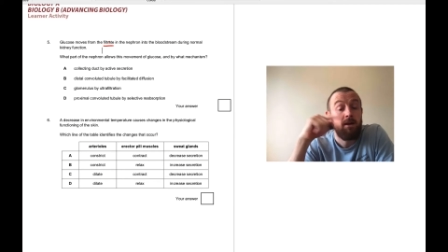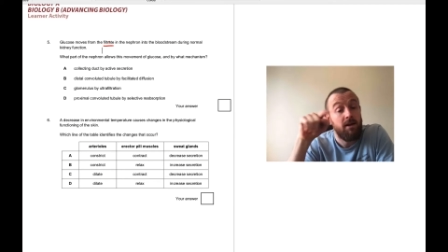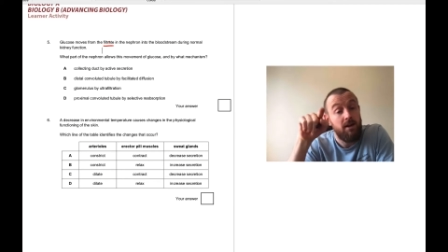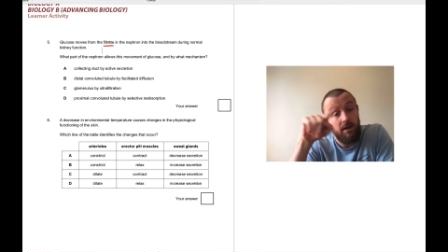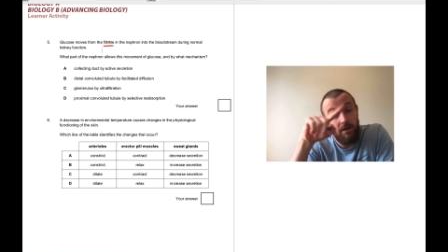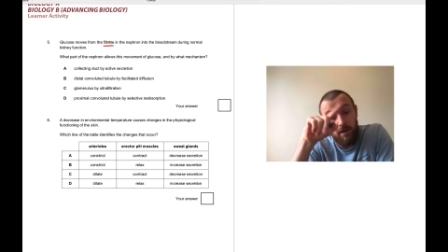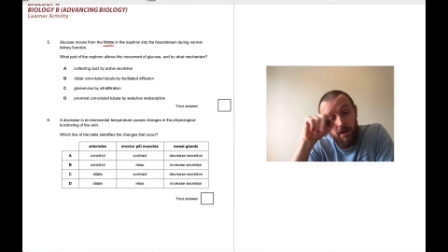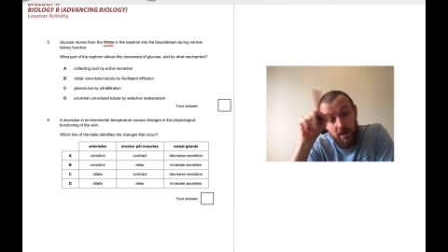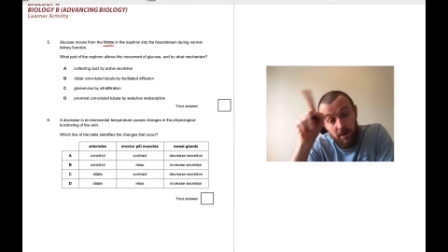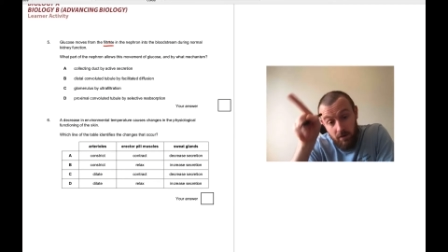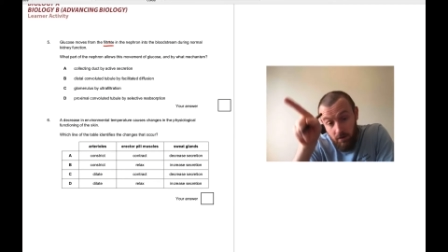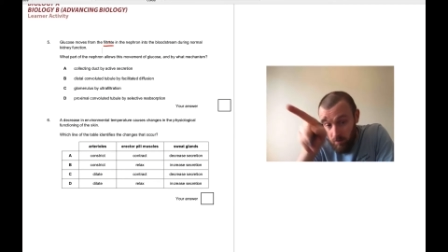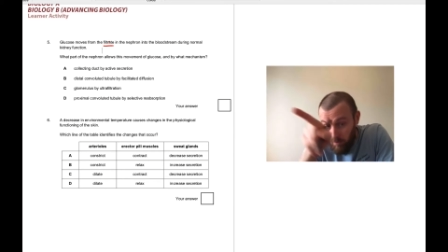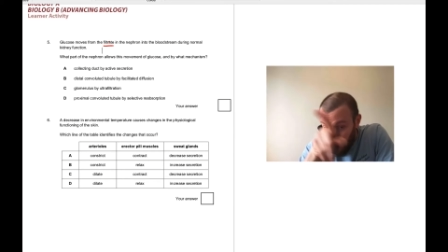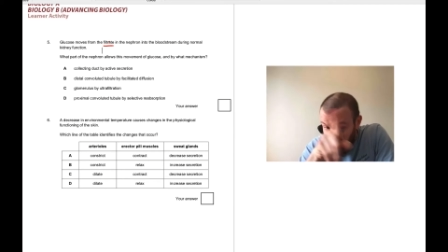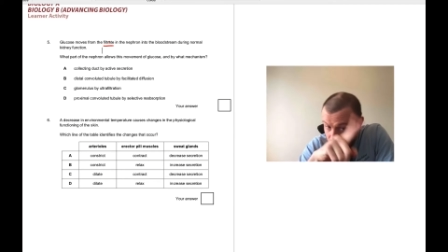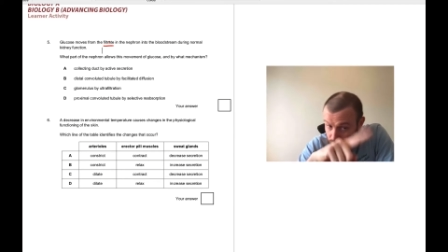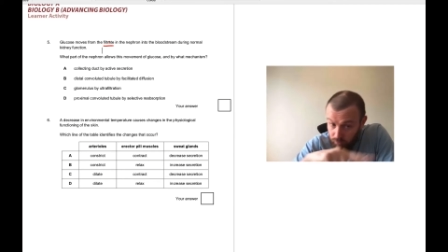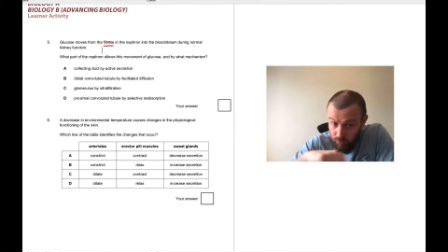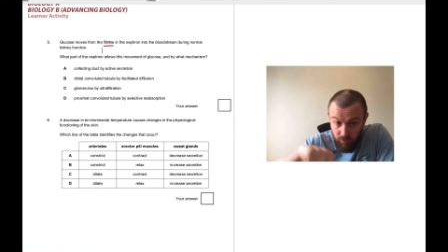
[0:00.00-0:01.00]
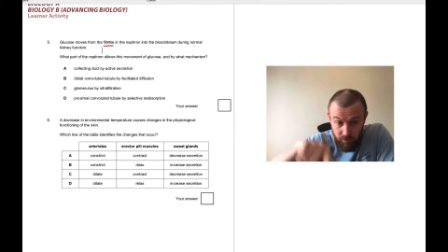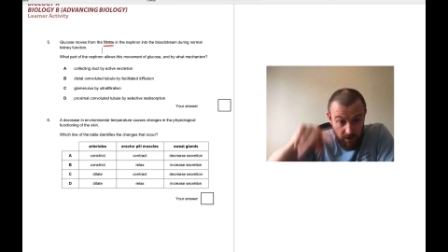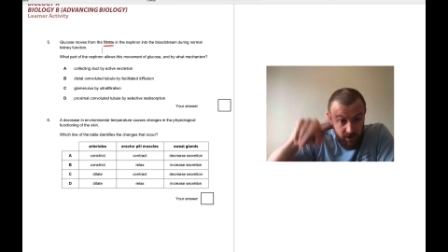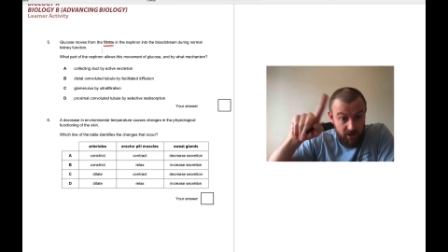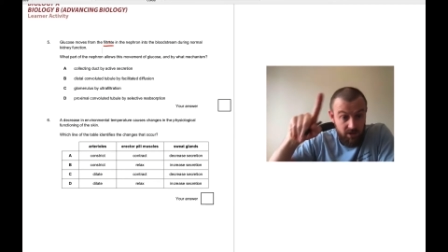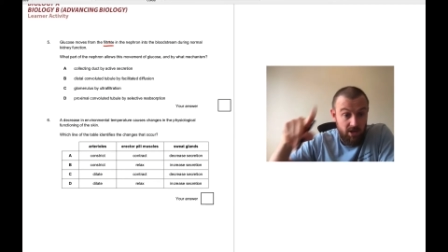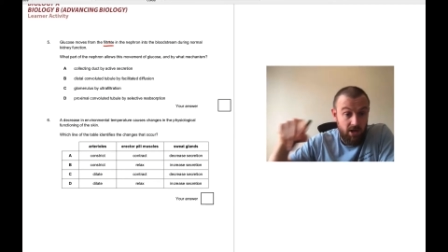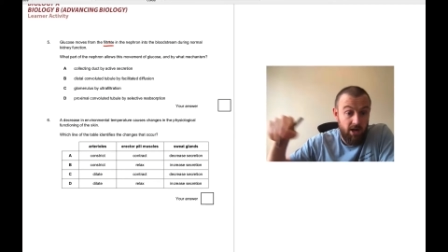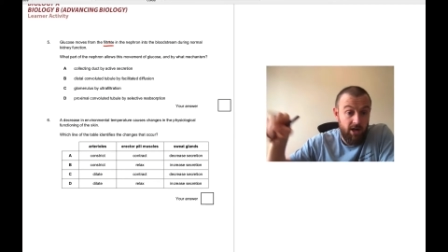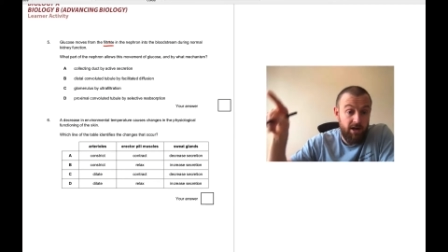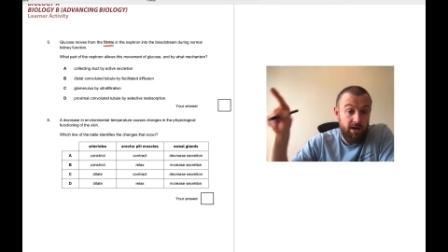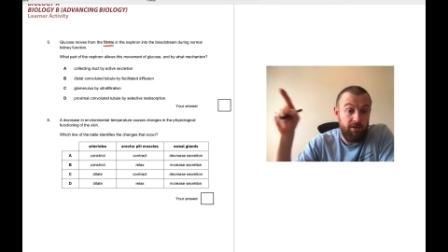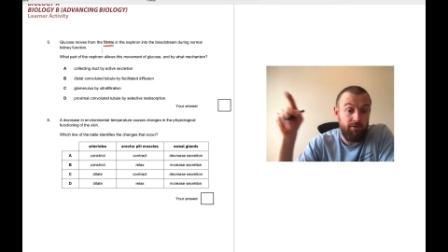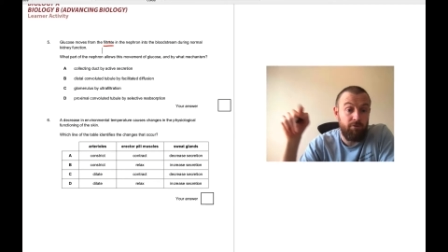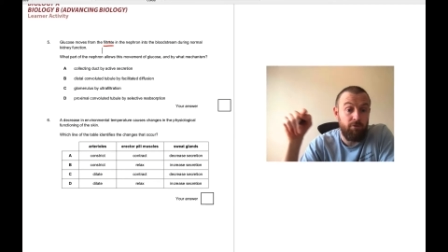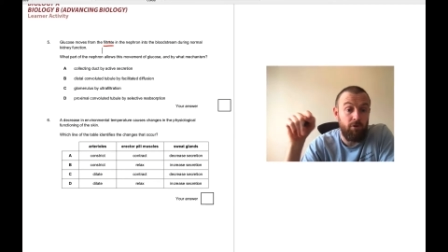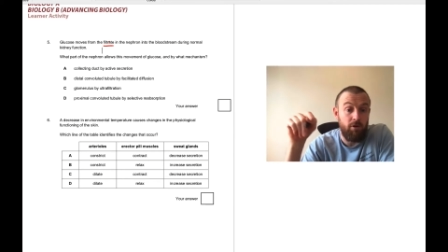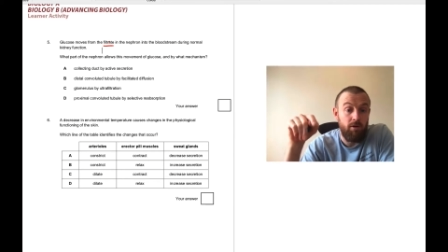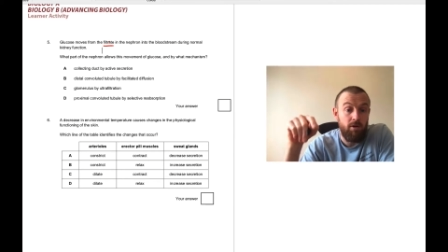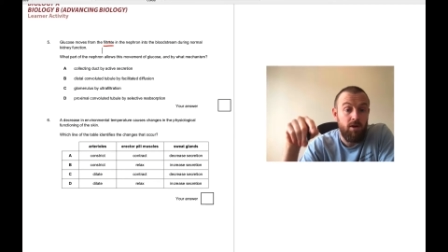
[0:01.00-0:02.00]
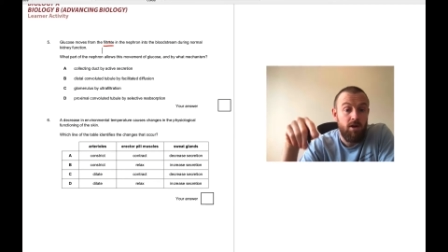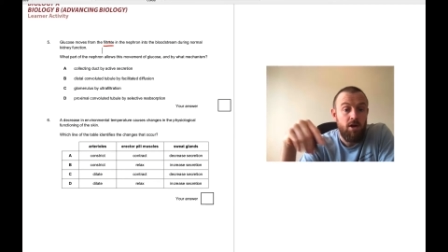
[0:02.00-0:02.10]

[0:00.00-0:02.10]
and then through the entire nephron.